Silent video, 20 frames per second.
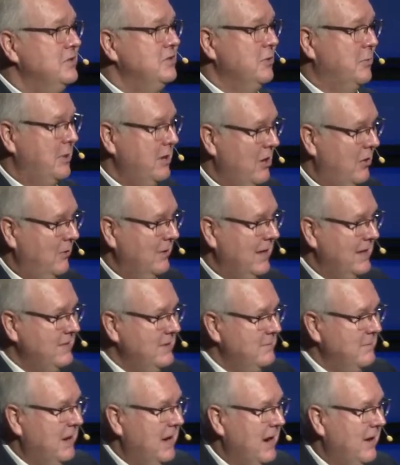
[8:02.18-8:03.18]
so we don't let
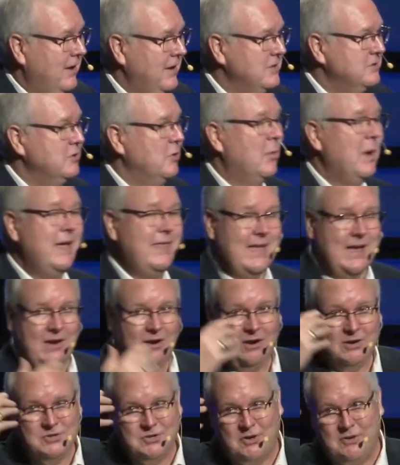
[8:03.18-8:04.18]
them carry us away, that
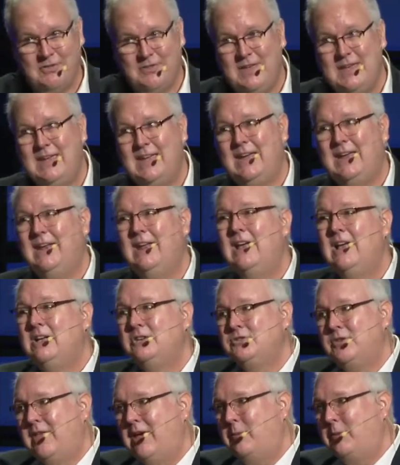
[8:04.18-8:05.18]
guards our thinking
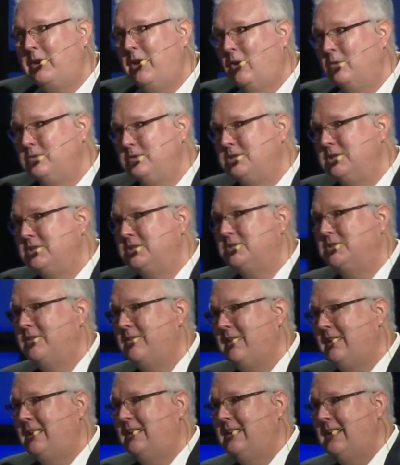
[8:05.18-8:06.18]
so that we don't just
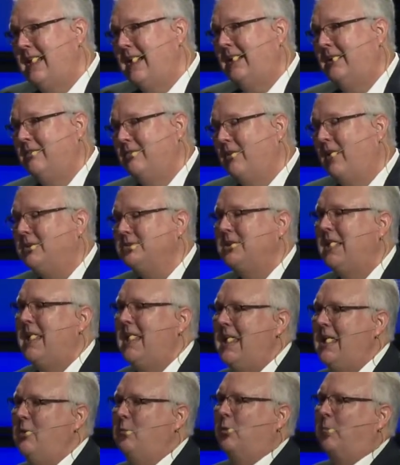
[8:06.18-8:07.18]
think negative thoughts.
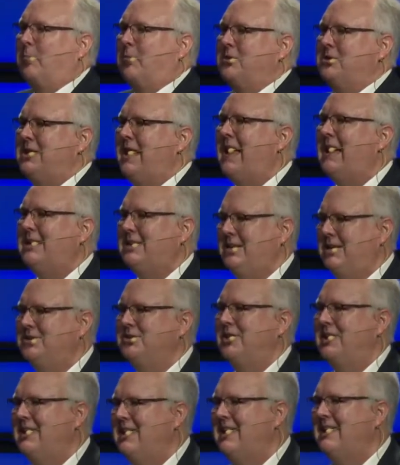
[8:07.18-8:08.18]
It will protect us
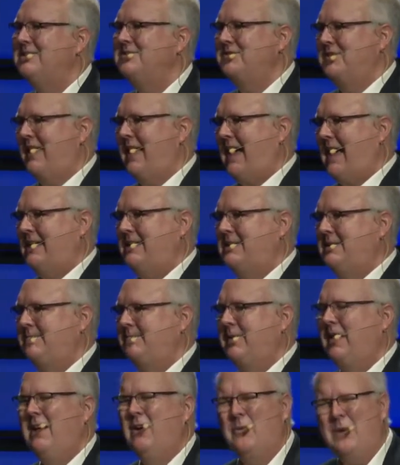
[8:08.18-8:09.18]
against that.
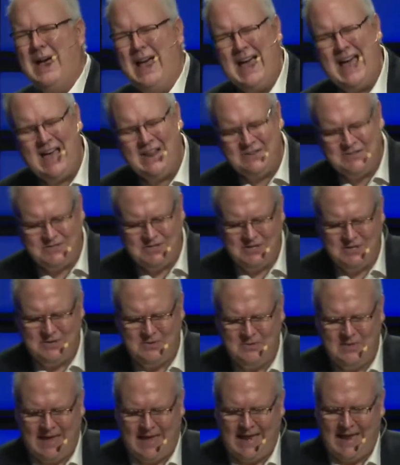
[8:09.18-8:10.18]
Well, how does it
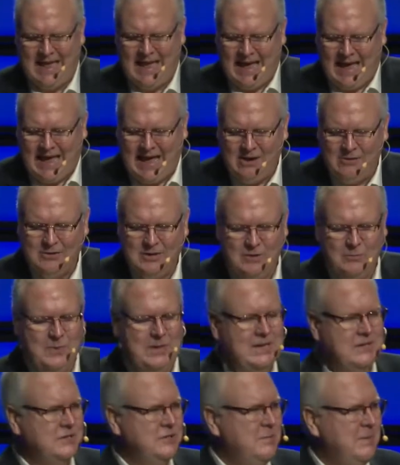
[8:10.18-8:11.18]
do that? How can we
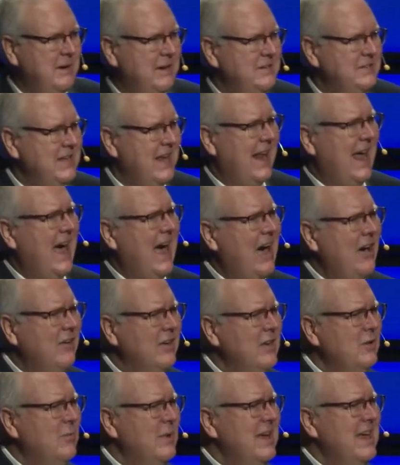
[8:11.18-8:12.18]
experience that? How
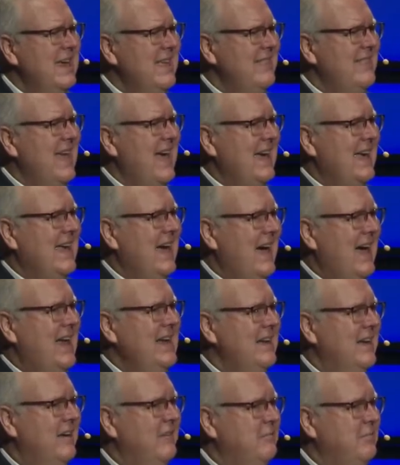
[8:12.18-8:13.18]
can we get that
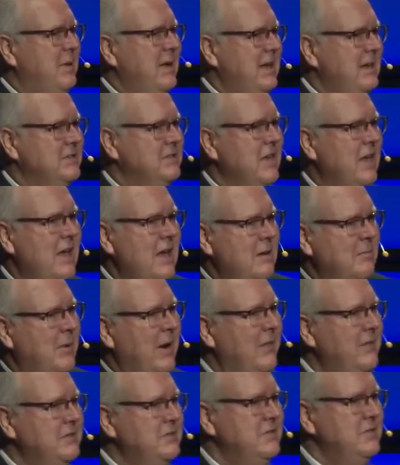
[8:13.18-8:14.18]
kind of peace?
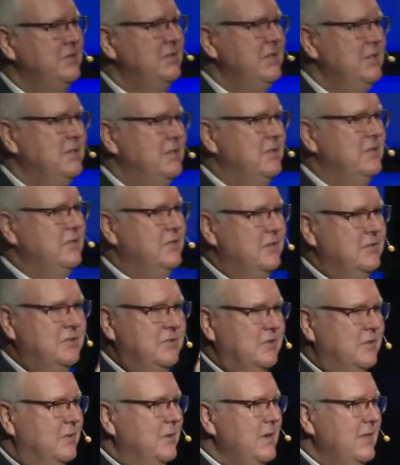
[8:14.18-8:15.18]
Brothers and sisters, there's
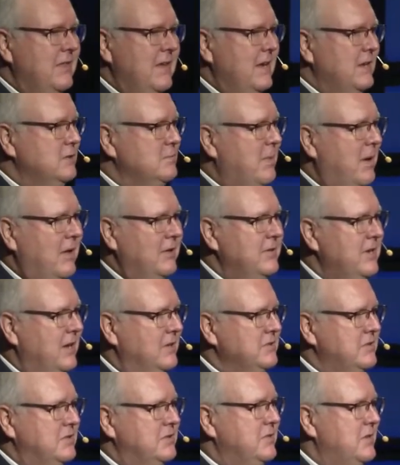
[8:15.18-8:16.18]
three things Paul
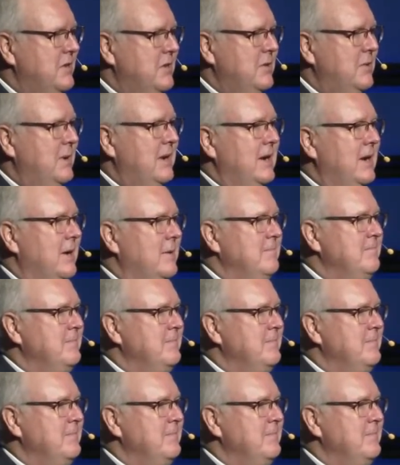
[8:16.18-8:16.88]
tells us to do here